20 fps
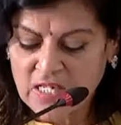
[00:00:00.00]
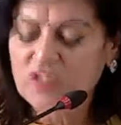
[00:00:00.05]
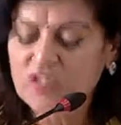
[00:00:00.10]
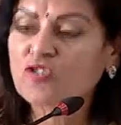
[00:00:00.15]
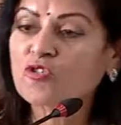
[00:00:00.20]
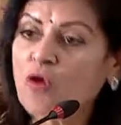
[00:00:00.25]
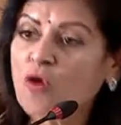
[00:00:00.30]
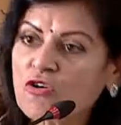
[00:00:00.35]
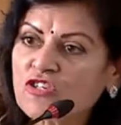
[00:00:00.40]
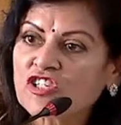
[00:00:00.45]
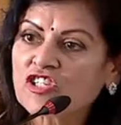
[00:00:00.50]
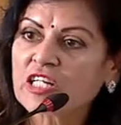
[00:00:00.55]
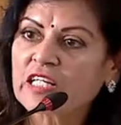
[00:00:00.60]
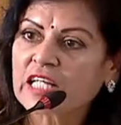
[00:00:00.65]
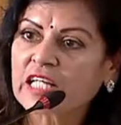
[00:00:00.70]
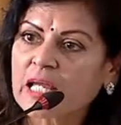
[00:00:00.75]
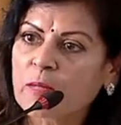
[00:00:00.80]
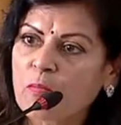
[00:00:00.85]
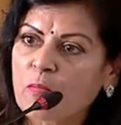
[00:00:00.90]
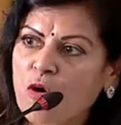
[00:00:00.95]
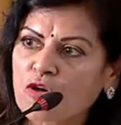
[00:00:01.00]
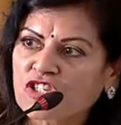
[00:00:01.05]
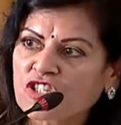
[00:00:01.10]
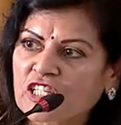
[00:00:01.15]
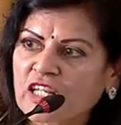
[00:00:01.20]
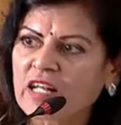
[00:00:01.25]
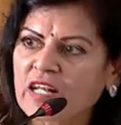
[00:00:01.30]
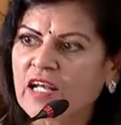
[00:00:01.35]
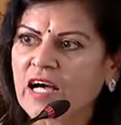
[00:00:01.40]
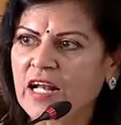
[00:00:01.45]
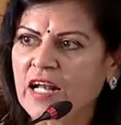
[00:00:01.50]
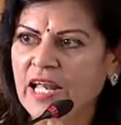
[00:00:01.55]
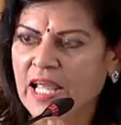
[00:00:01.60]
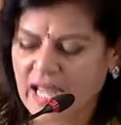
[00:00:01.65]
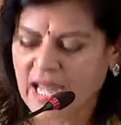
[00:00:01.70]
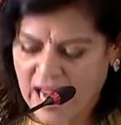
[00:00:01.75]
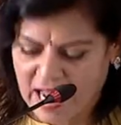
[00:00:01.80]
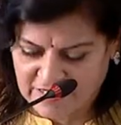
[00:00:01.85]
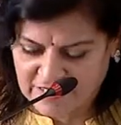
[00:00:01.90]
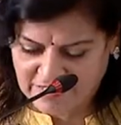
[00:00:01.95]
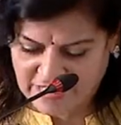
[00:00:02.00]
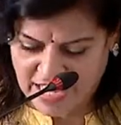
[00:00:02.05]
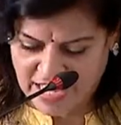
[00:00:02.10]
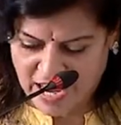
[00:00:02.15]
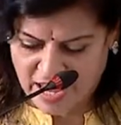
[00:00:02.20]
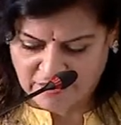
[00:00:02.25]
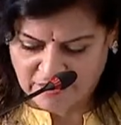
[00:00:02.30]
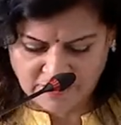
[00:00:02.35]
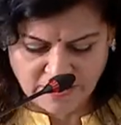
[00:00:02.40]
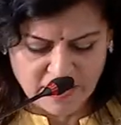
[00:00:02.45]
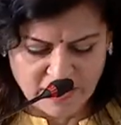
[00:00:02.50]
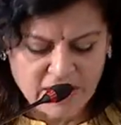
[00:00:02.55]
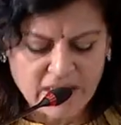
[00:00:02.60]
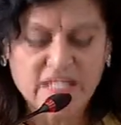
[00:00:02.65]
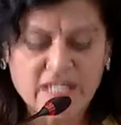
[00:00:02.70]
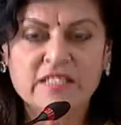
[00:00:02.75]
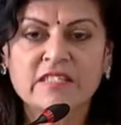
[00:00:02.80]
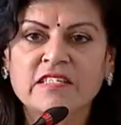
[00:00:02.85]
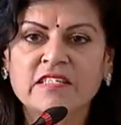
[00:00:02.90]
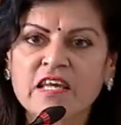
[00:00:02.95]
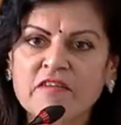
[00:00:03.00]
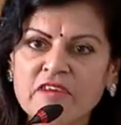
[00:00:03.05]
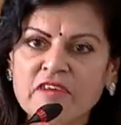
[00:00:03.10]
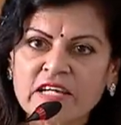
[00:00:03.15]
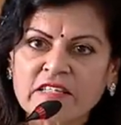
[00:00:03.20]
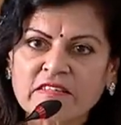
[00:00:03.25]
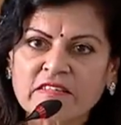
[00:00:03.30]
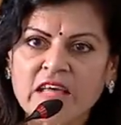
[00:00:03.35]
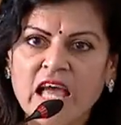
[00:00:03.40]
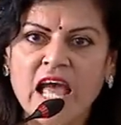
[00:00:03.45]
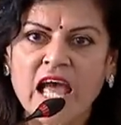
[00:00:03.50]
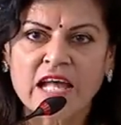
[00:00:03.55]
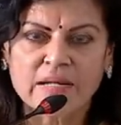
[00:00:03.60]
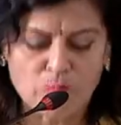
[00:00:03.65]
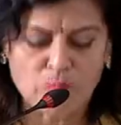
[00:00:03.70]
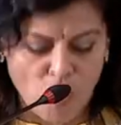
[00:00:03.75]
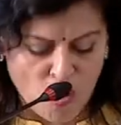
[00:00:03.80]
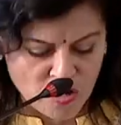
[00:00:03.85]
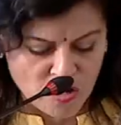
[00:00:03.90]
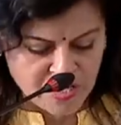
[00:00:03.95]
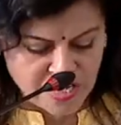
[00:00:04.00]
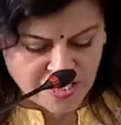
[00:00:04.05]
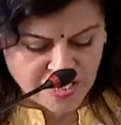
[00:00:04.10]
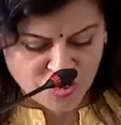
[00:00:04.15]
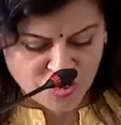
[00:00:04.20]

Social emotional learning, SEL. Civics and moral